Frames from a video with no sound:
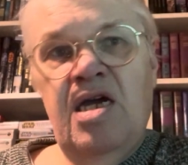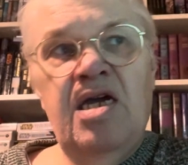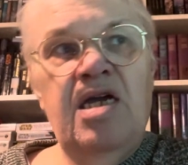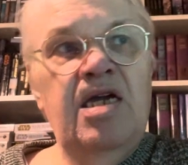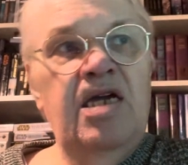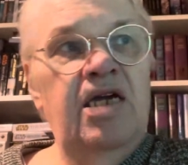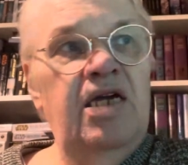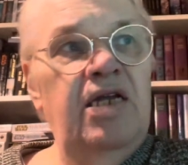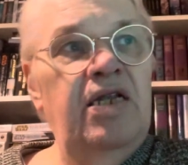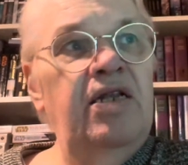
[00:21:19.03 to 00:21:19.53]

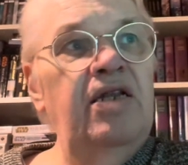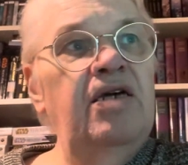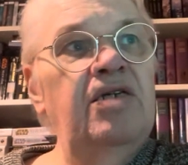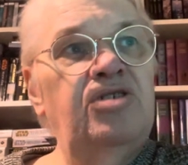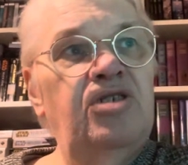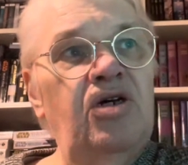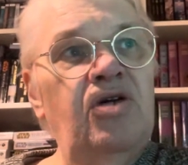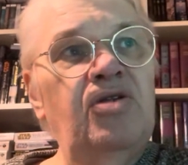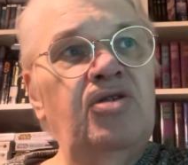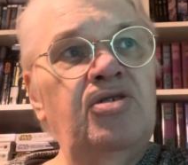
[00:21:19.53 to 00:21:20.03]
in
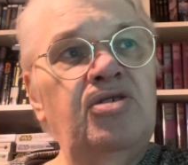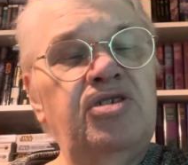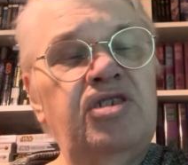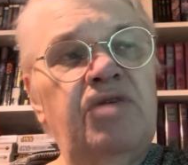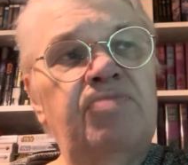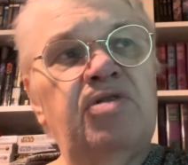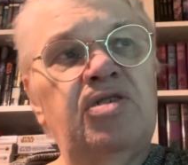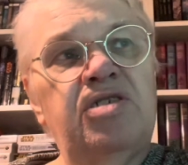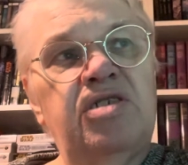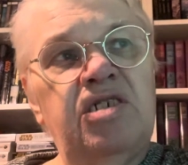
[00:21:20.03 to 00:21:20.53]
John
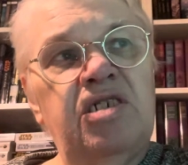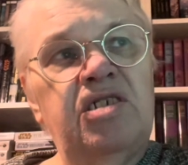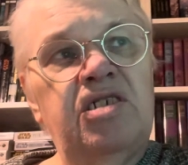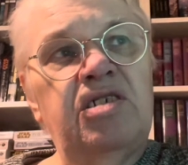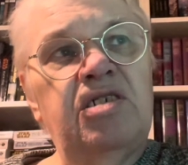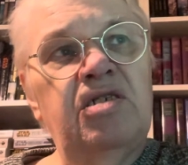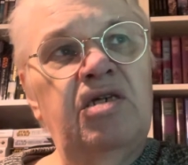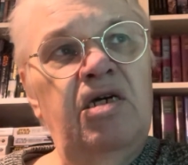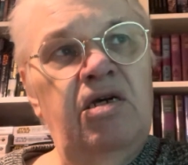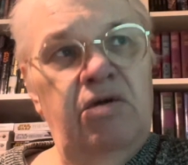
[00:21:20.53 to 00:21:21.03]
chapter 6,
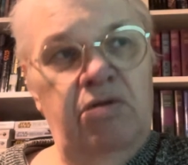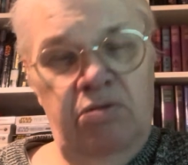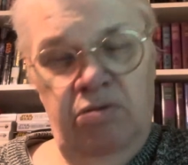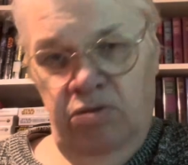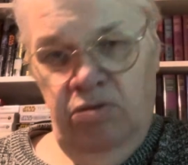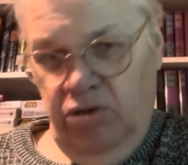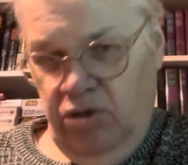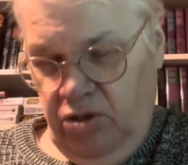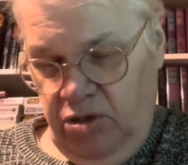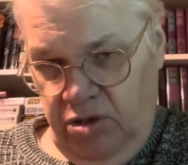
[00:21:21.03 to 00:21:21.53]
uh,
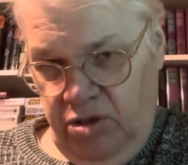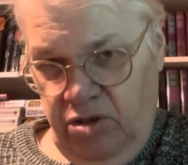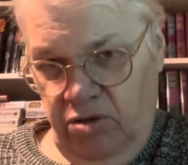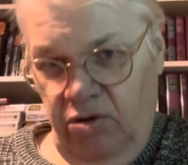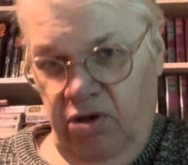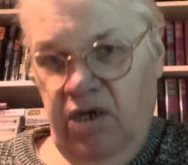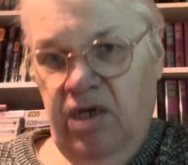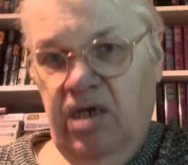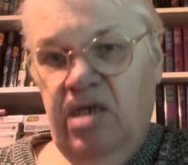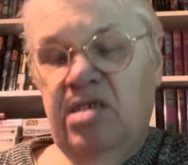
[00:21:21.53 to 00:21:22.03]

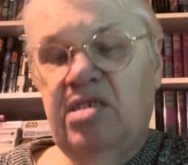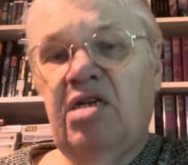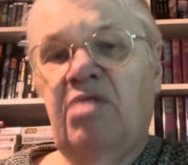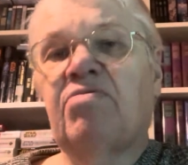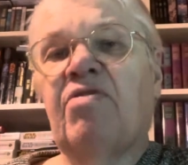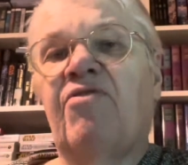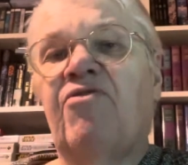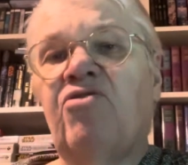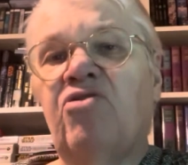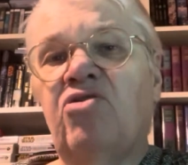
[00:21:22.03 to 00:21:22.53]
sorry,
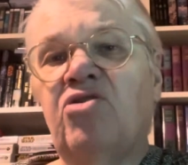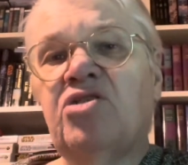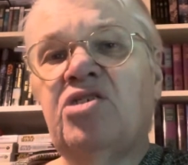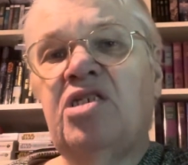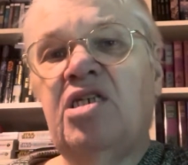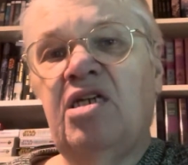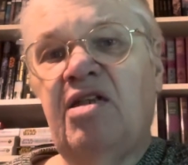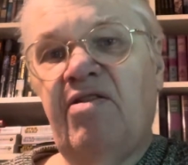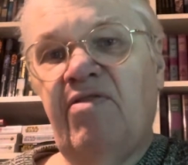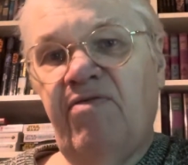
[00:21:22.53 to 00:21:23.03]
chapter
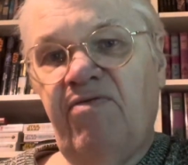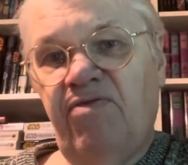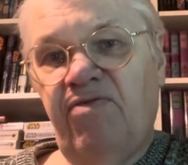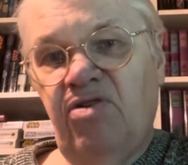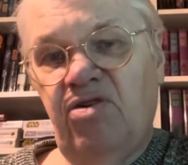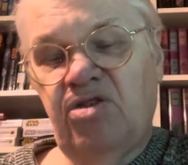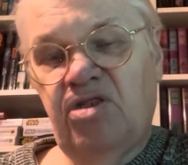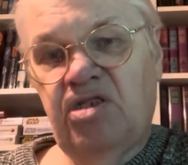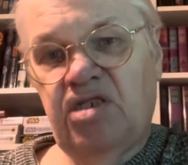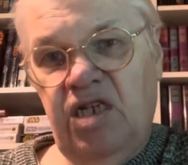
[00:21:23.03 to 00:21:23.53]
14,
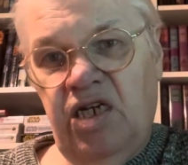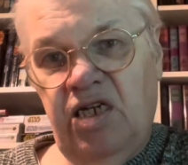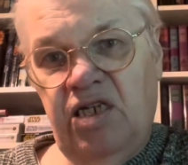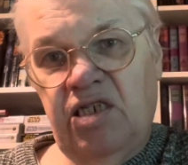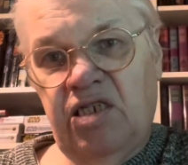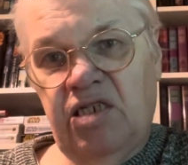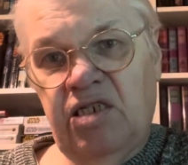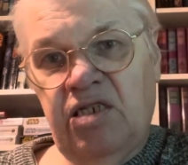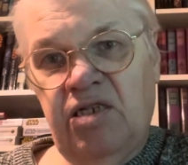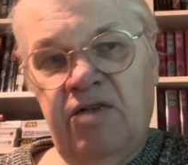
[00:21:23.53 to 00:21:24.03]
verse
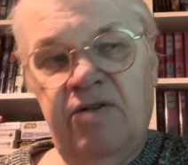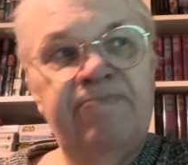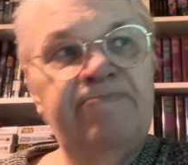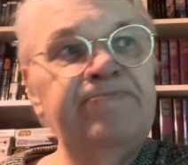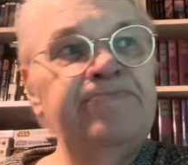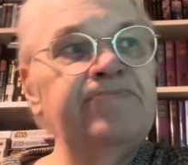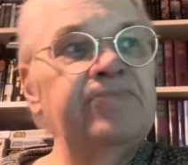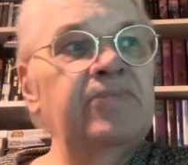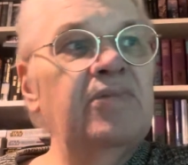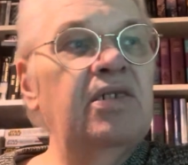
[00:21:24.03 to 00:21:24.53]
6,
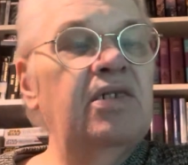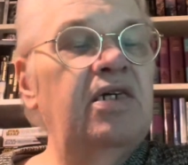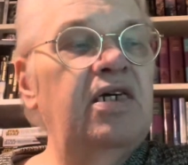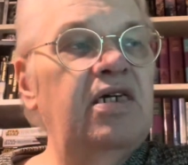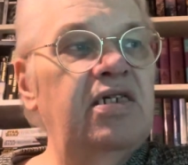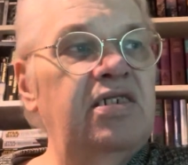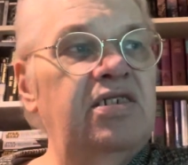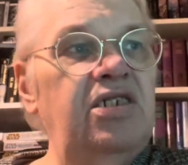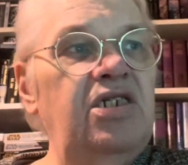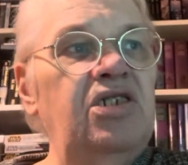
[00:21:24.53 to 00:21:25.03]
uh,
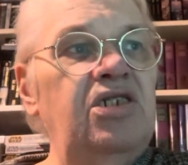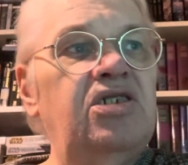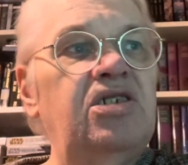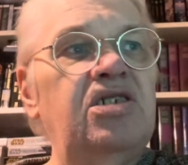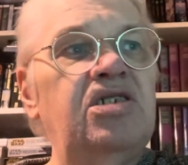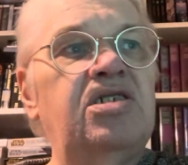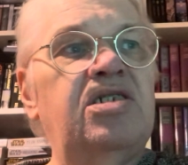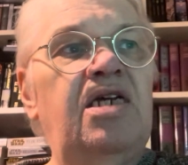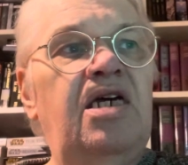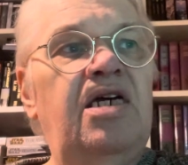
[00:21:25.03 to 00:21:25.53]

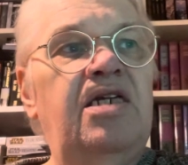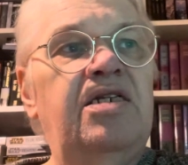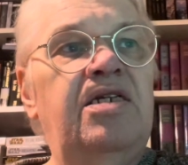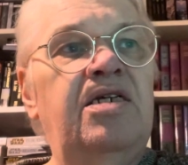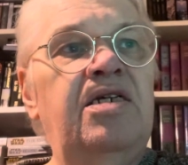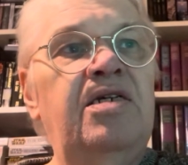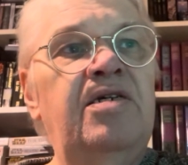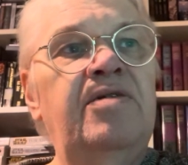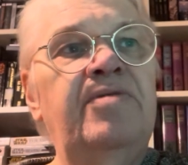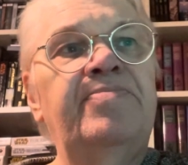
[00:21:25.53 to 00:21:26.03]
Jesus said,
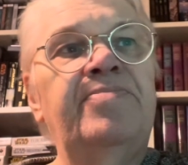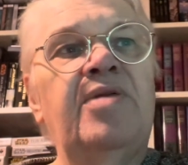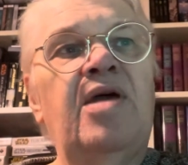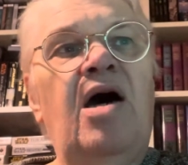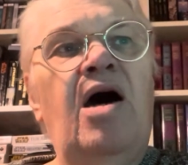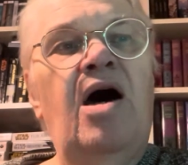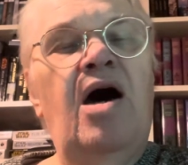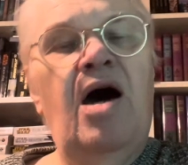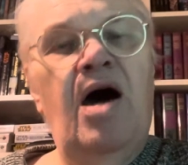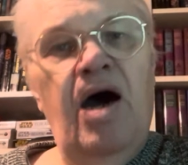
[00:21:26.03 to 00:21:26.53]

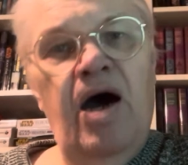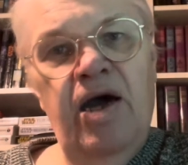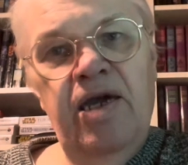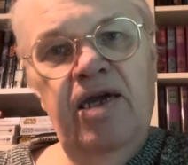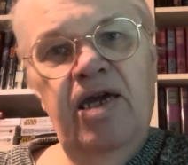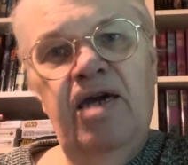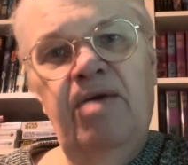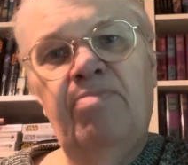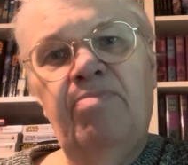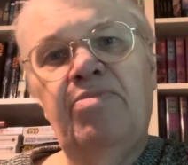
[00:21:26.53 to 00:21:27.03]

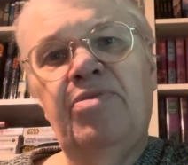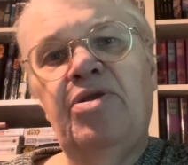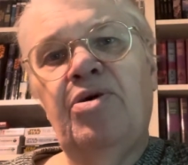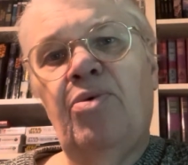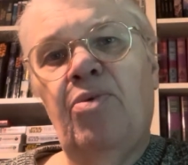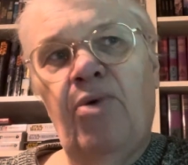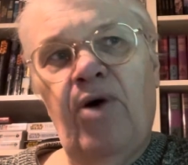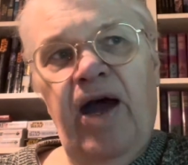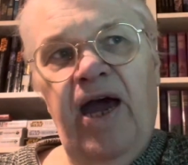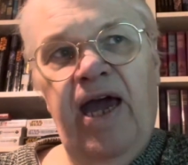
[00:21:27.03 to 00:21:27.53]
I am the
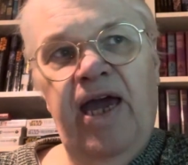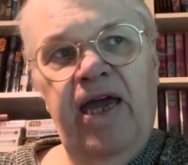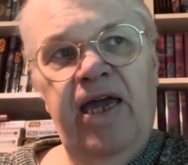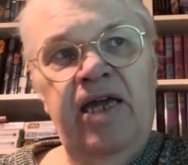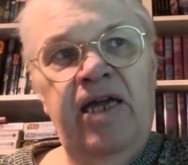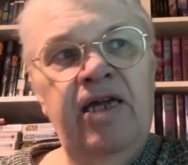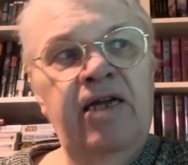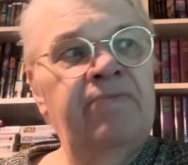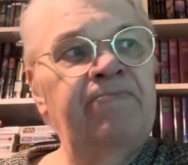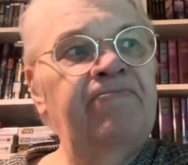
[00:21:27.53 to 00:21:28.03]

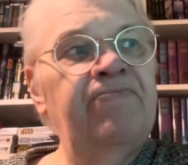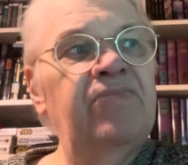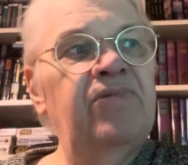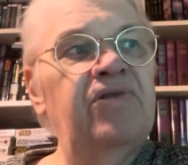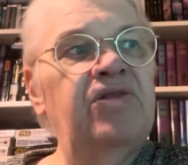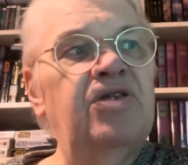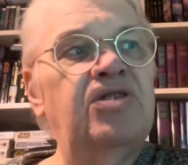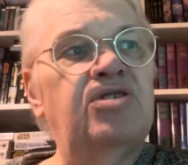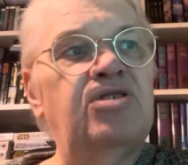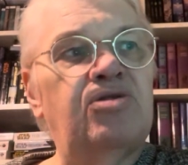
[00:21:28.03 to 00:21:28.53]
way,
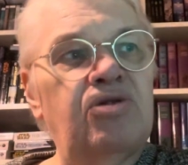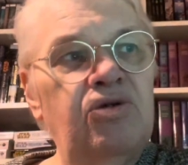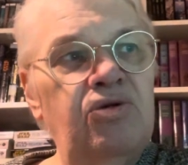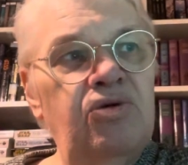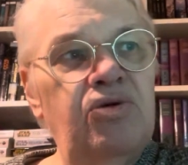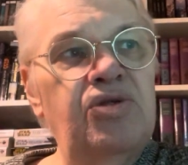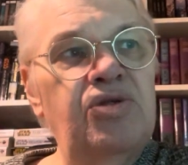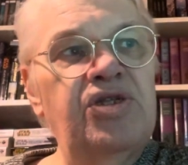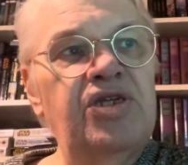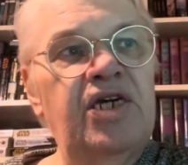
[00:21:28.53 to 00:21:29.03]
the
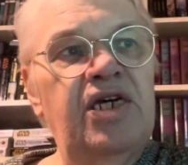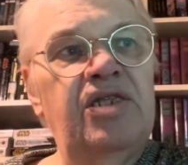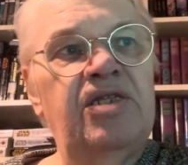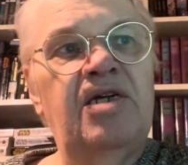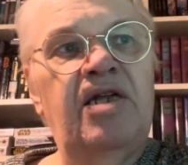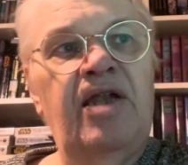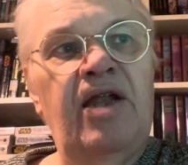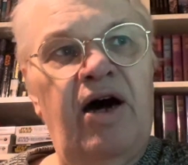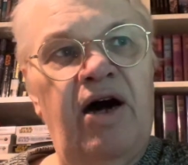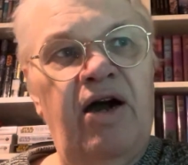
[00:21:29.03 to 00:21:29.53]
truth, and
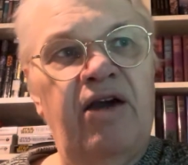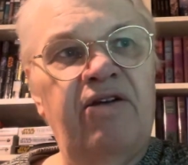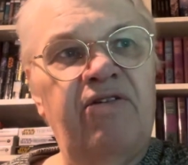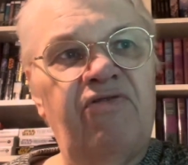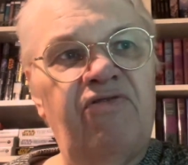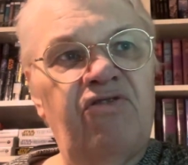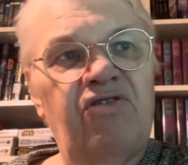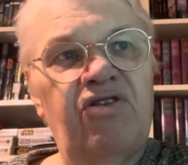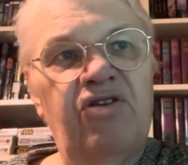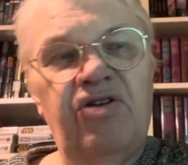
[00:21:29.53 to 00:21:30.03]
the life.
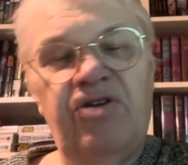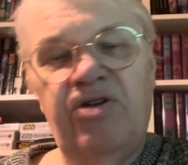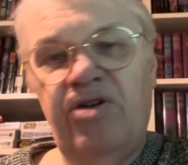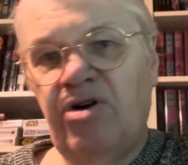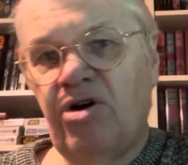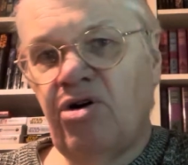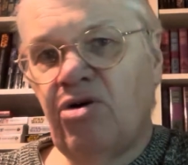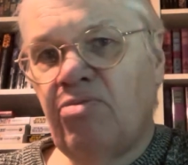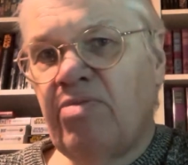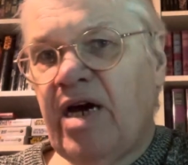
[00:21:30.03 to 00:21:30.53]

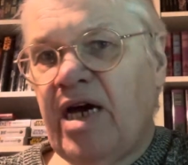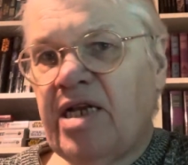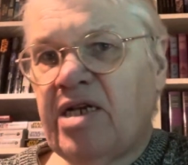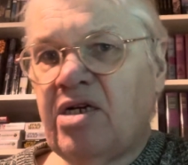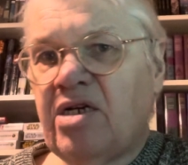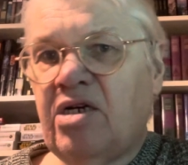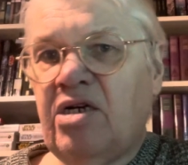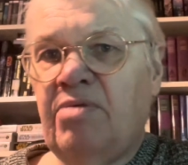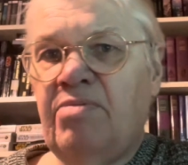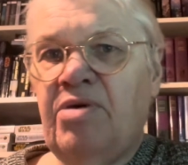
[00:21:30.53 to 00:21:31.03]
No man
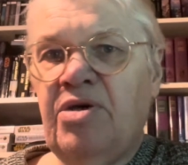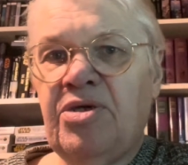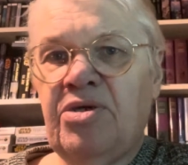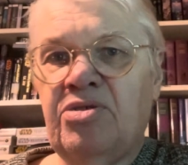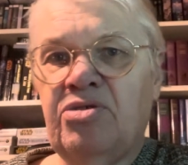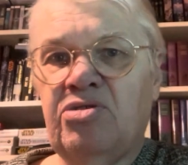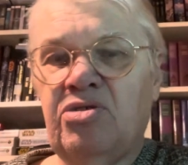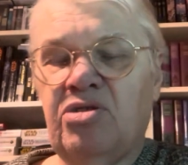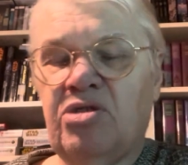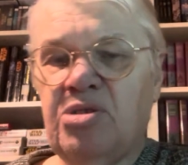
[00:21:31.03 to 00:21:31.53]
cometh
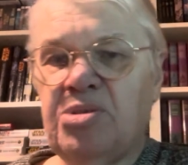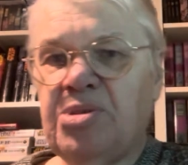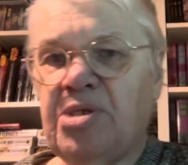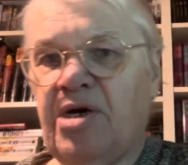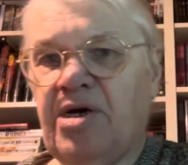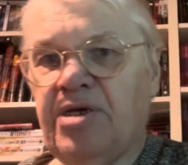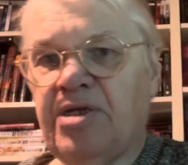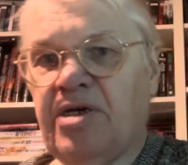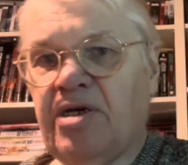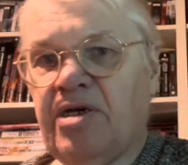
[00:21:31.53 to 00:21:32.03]
unto the
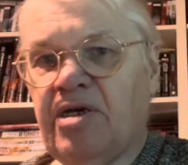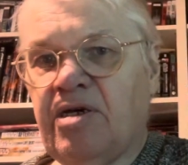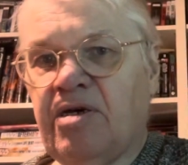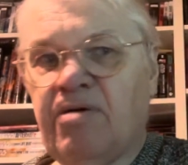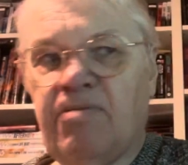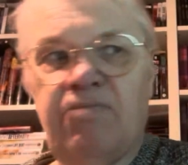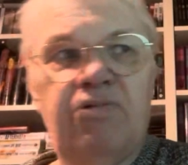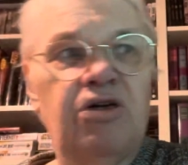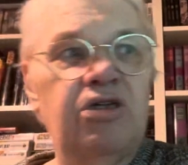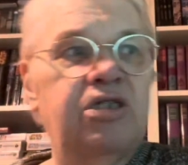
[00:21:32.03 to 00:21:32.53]
Father
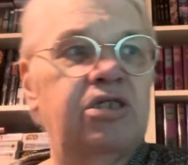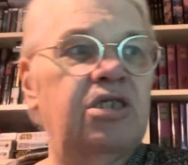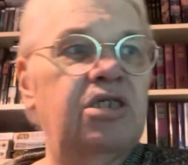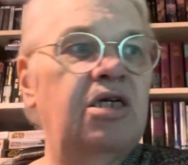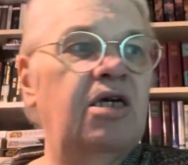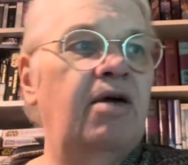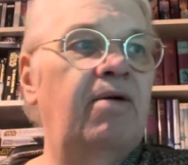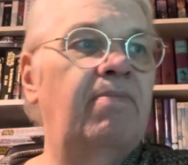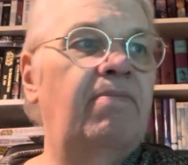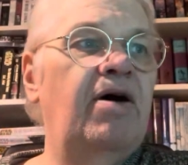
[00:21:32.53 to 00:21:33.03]
but
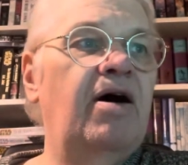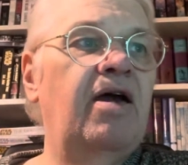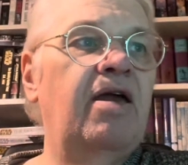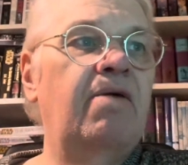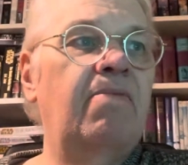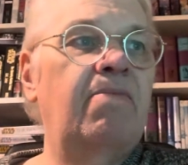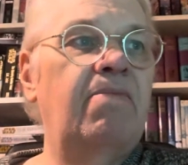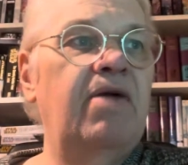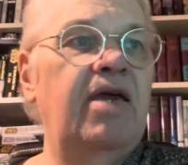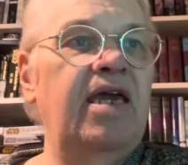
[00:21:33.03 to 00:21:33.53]
by
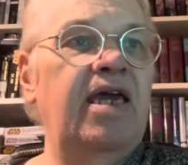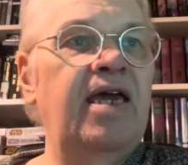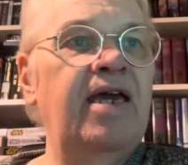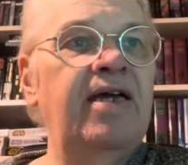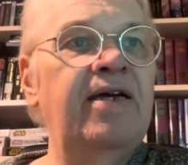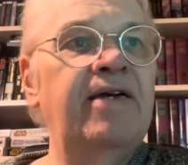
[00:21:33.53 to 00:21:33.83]
me.